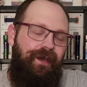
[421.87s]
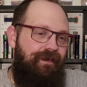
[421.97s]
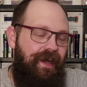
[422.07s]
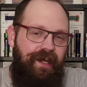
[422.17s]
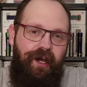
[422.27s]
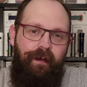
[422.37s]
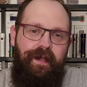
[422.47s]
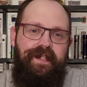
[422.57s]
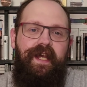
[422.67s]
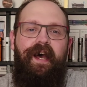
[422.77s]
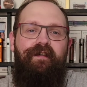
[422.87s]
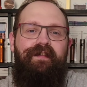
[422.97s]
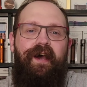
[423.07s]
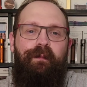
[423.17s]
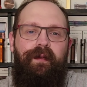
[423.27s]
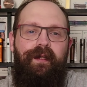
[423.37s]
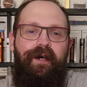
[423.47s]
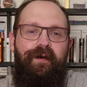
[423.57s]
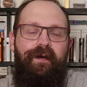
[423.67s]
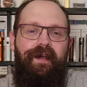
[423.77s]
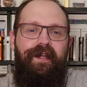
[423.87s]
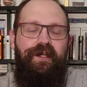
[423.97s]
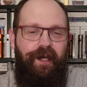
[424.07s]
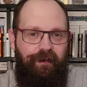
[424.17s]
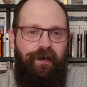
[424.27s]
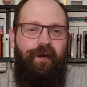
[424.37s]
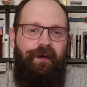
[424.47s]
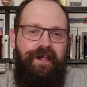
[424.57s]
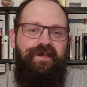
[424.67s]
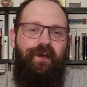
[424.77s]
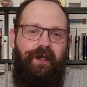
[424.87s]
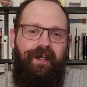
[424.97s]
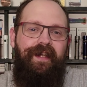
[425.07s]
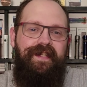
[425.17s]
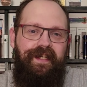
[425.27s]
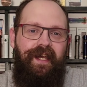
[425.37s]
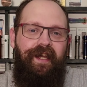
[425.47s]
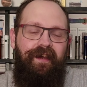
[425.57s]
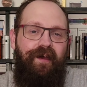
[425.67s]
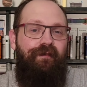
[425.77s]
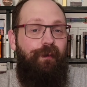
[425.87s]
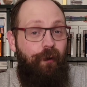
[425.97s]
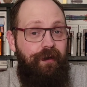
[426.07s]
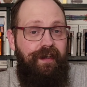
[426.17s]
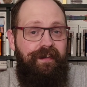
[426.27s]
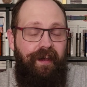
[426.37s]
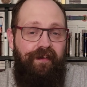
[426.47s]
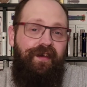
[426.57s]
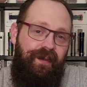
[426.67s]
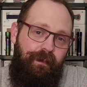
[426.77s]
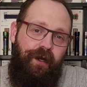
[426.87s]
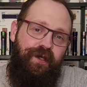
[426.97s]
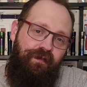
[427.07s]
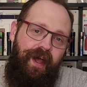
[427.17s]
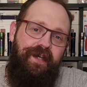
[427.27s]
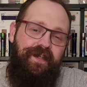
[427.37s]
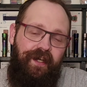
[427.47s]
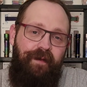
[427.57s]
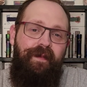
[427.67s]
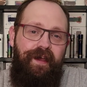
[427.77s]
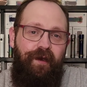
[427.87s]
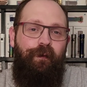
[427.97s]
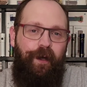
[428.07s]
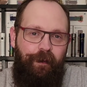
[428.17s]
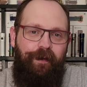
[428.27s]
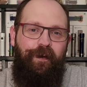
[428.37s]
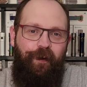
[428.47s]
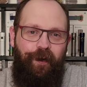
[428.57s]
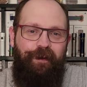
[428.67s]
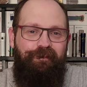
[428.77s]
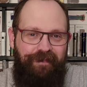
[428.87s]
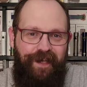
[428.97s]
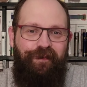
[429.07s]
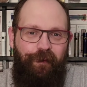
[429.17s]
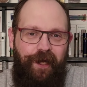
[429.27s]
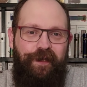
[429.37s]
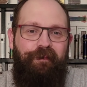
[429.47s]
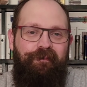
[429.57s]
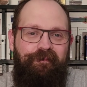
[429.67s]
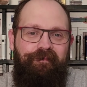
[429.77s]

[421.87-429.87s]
Leave any comments you have down below. Check out the olightstore.ca for more details on the March flash sale right around the corner. Thanks for watching.